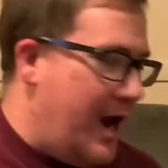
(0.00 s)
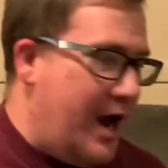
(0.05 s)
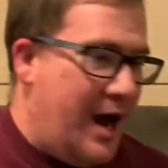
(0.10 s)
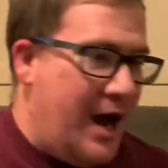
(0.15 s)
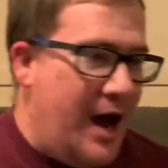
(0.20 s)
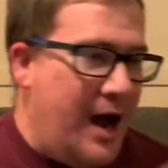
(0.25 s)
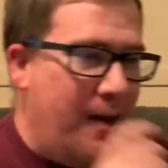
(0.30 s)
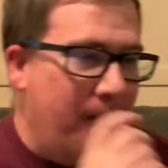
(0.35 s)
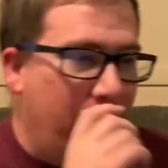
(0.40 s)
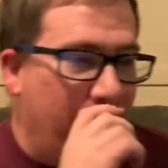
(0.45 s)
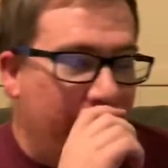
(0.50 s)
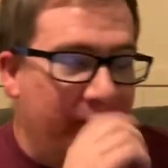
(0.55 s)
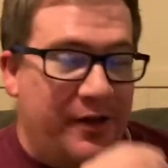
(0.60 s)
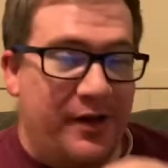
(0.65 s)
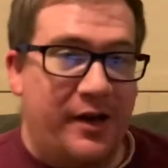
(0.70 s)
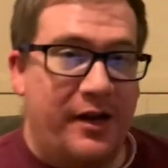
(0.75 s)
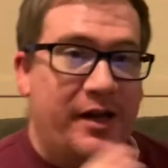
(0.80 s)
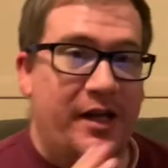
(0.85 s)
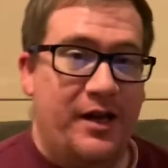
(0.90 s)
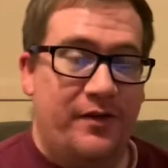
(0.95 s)
I'm only going
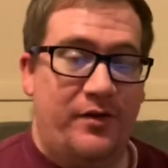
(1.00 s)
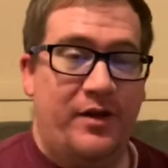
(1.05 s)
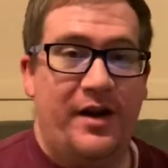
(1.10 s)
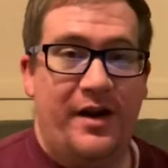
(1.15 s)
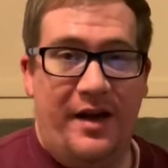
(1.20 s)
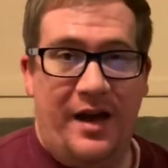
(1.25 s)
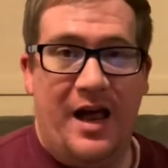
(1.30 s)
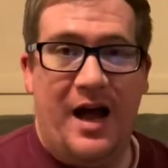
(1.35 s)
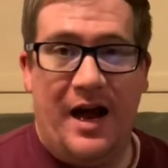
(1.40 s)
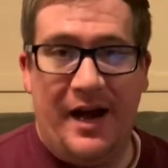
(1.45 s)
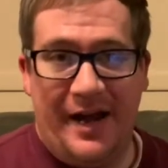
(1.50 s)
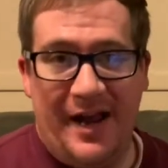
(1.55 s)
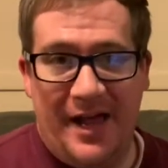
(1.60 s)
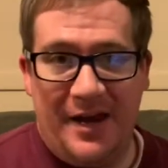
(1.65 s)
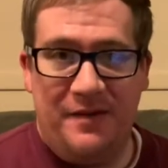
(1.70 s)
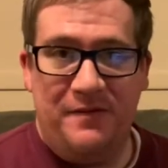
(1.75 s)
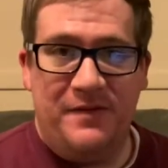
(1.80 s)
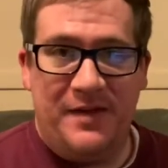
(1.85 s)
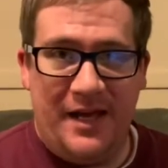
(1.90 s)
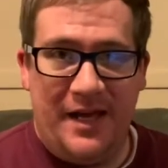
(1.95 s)
to give it a 9 out
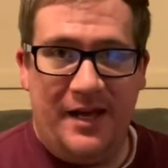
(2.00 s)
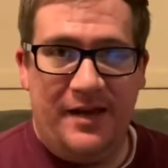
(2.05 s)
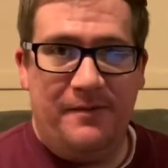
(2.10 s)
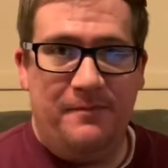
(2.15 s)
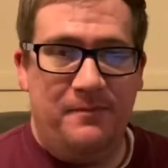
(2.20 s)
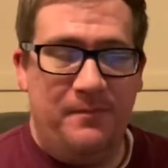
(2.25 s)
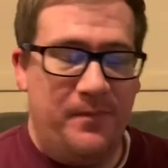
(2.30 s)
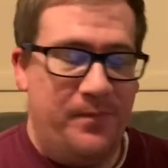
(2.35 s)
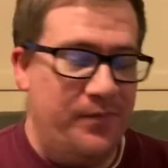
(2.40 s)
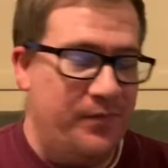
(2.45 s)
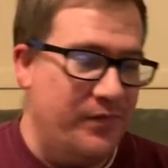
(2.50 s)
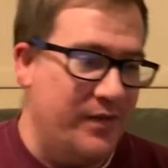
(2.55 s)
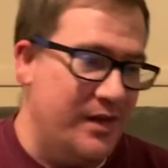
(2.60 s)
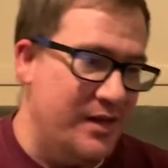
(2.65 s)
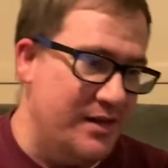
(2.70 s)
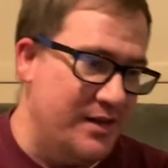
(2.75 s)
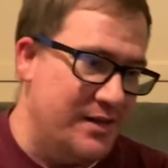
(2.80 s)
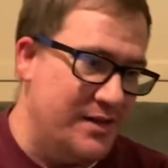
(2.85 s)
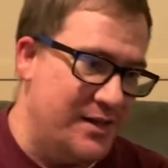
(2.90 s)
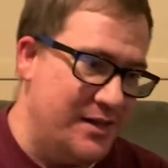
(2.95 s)
of 10
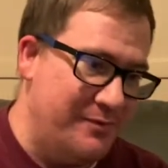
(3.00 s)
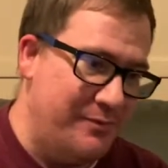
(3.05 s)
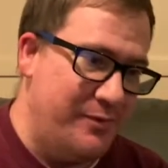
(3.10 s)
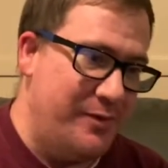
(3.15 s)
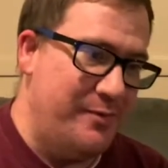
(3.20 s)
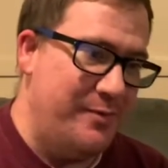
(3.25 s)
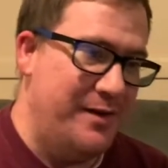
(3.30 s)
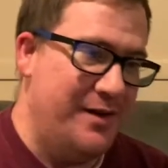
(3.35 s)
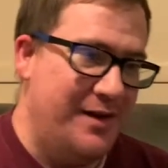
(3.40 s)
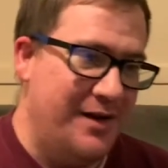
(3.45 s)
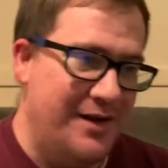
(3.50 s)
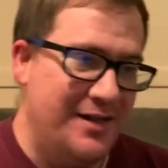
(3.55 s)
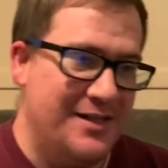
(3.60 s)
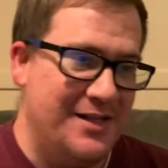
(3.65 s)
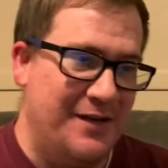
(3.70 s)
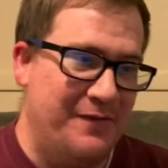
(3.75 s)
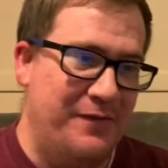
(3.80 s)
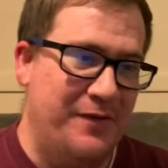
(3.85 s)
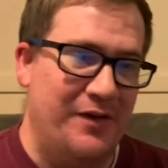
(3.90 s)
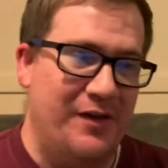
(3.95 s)
simply because I
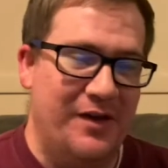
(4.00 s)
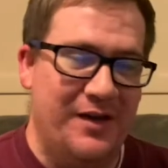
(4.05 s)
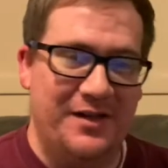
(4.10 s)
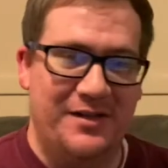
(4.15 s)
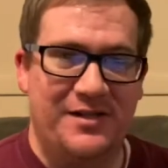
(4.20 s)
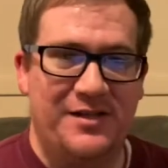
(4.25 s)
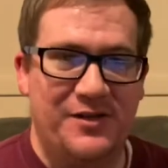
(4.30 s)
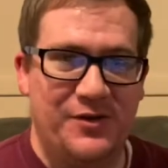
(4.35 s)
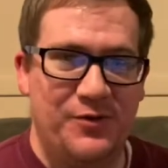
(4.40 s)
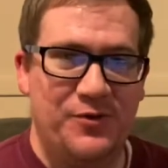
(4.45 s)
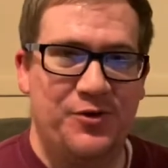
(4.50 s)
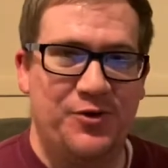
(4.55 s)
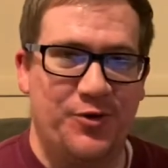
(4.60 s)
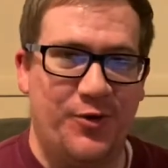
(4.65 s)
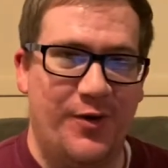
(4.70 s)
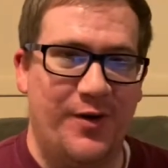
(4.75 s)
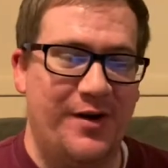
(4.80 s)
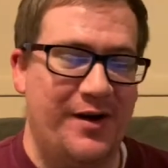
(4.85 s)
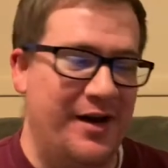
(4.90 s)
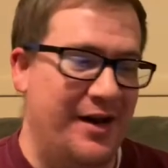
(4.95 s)
feel like it's too
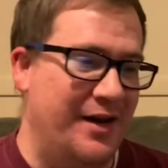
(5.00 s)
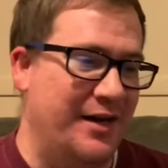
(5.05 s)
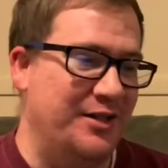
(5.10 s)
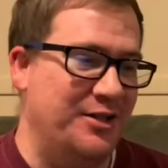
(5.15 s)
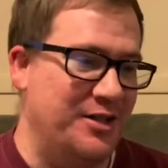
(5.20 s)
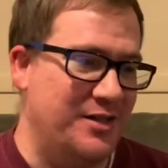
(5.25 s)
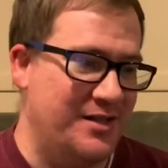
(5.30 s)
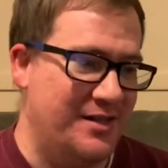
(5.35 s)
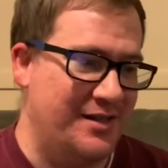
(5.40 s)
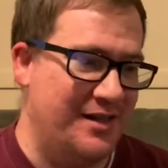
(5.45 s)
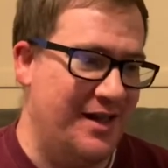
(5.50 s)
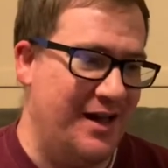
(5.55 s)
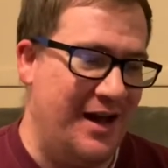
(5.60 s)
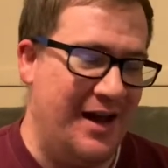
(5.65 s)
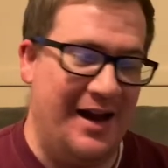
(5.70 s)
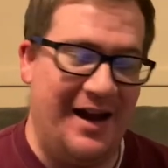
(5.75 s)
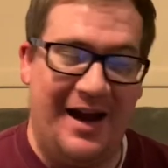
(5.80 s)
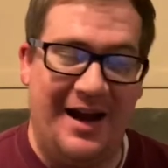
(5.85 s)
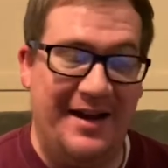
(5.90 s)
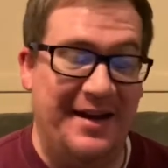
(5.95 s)
short, and
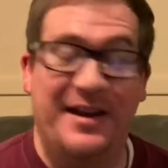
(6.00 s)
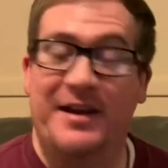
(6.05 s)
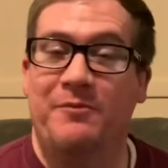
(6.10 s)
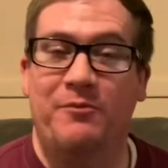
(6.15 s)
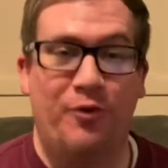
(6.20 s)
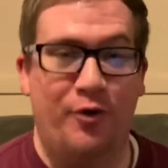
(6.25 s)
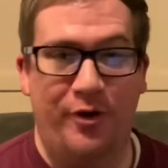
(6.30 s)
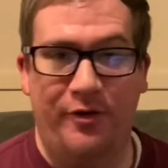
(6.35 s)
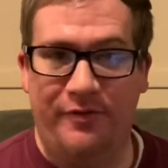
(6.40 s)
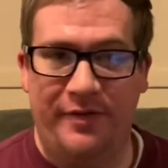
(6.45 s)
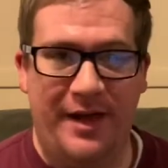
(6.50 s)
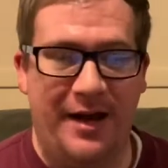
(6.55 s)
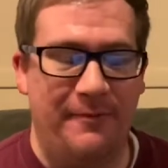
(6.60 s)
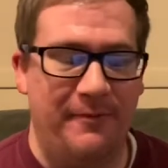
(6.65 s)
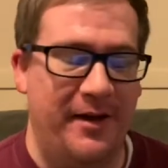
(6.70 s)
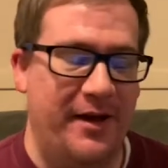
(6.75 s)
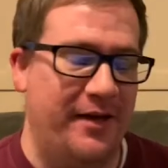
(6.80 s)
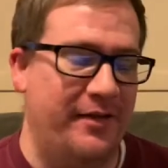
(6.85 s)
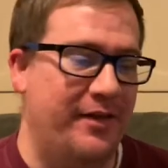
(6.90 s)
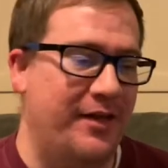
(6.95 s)
I need more of that,
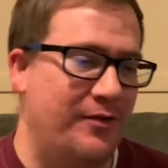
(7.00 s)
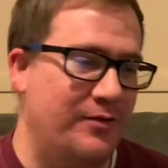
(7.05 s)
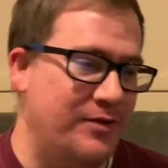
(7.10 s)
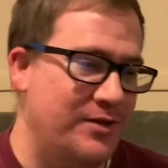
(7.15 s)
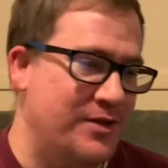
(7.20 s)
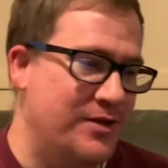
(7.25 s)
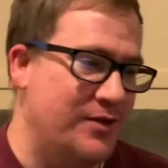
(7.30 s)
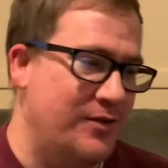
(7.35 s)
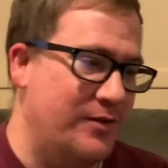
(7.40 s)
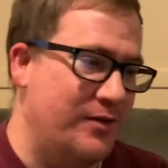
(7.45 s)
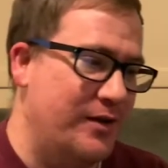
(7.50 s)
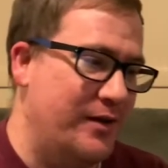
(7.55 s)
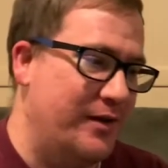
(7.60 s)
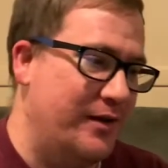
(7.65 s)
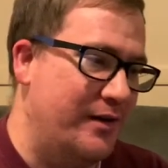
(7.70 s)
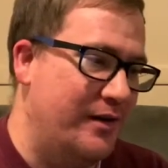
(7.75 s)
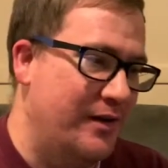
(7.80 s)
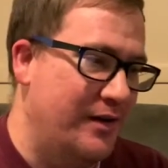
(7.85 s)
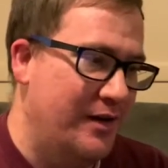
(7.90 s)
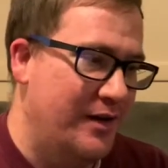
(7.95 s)
man. That was so good.
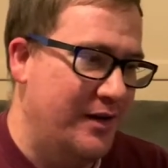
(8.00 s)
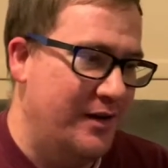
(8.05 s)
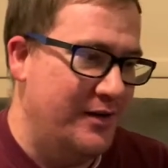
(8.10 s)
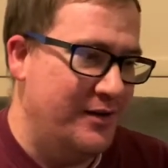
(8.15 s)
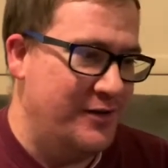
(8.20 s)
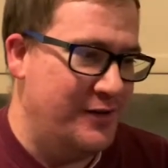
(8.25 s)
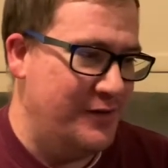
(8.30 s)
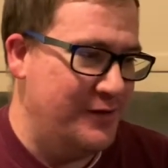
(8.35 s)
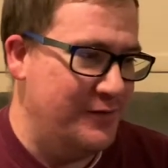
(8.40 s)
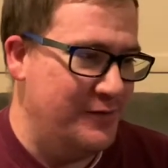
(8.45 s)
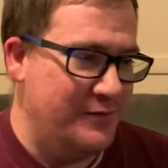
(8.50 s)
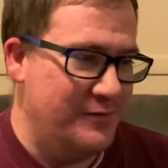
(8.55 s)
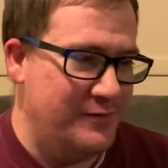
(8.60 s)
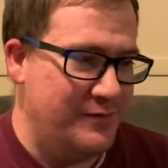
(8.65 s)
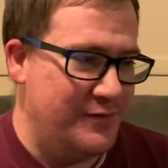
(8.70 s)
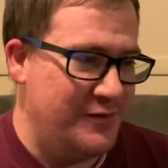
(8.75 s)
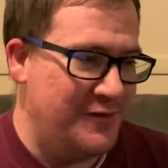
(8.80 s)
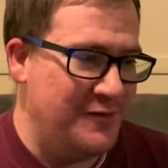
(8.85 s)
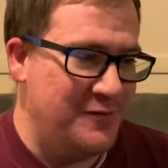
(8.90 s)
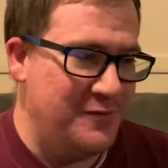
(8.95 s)

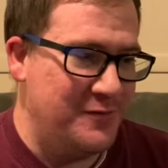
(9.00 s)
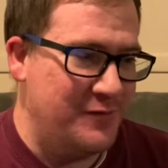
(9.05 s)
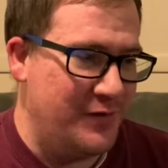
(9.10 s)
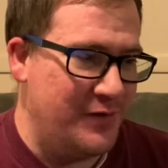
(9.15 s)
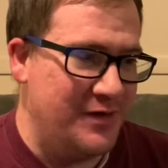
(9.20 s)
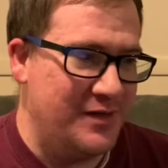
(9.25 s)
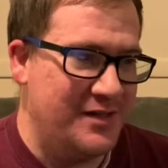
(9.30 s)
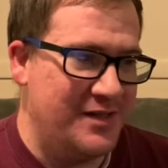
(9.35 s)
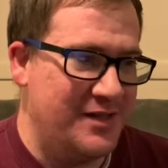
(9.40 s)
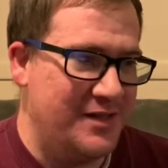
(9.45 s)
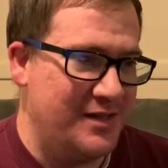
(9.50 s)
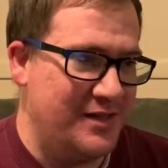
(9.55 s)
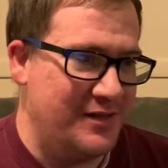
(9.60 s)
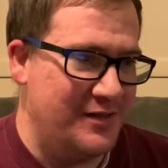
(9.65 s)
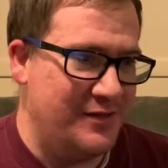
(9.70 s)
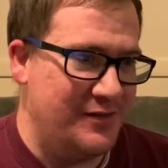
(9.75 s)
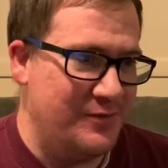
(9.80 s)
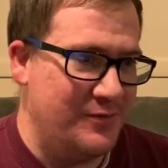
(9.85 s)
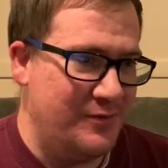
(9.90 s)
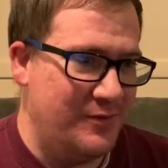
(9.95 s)
Two verses and
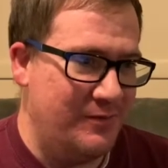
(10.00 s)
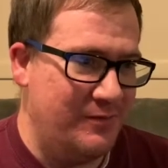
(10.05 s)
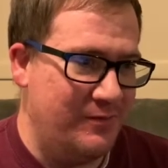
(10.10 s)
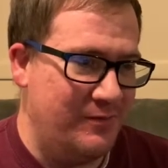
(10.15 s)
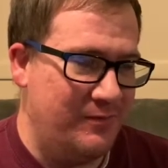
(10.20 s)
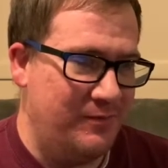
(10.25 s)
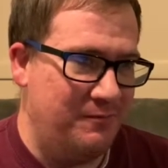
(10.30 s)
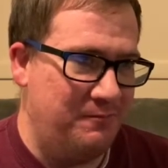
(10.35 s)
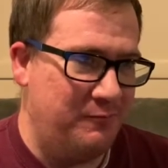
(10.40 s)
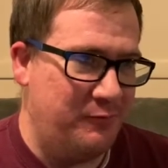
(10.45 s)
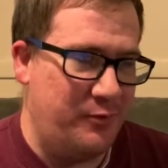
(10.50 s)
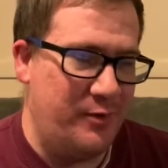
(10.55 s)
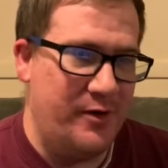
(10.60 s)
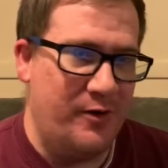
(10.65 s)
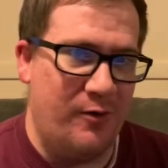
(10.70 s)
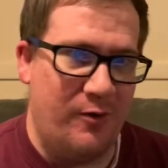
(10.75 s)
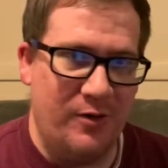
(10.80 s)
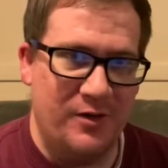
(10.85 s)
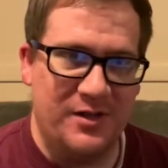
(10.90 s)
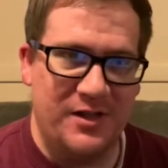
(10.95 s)
three
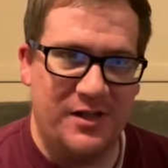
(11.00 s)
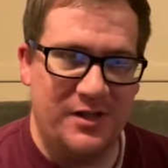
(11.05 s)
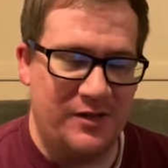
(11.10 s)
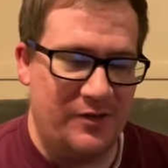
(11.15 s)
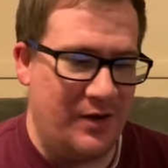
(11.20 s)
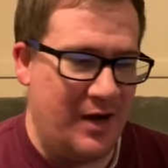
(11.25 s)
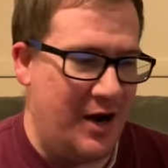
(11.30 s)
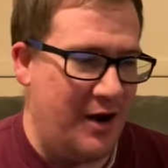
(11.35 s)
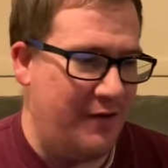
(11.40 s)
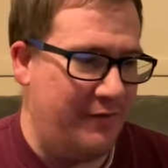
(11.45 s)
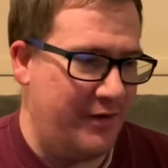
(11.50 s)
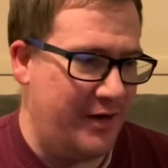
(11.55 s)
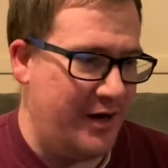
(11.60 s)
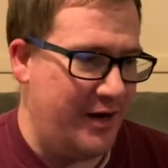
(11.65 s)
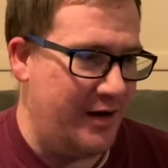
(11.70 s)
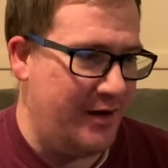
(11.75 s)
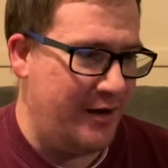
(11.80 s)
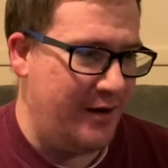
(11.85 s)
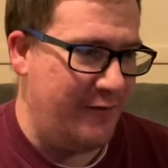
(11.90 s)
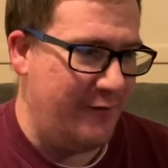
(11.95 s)
choruses, or however
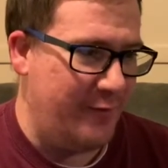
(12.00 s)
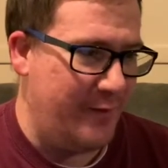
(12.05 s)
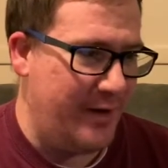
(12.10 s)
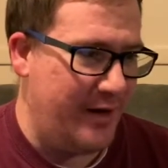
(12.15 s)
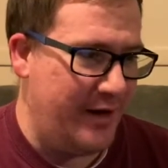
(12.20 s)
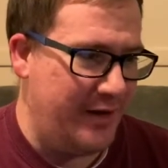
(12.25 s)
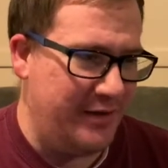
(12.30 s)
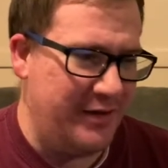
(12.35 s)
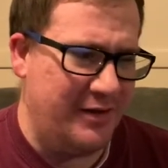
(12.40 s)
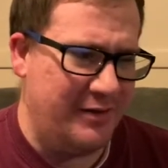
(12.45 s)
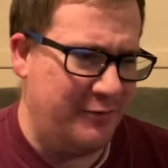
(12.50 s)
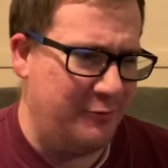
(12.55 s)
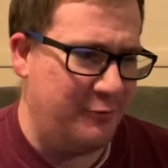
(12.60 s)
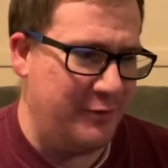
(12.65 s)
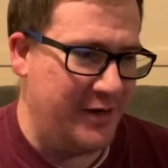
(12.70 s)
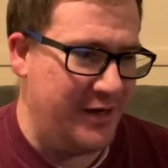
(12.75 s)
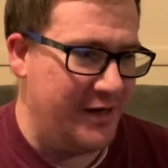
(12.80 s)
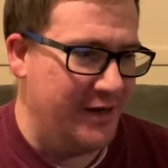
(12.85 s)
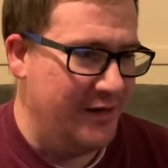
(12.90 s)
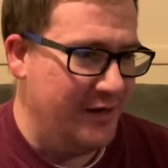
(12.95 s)
many, I think
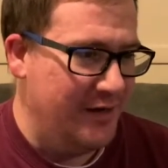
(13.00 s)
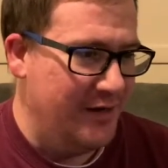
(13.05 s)
three.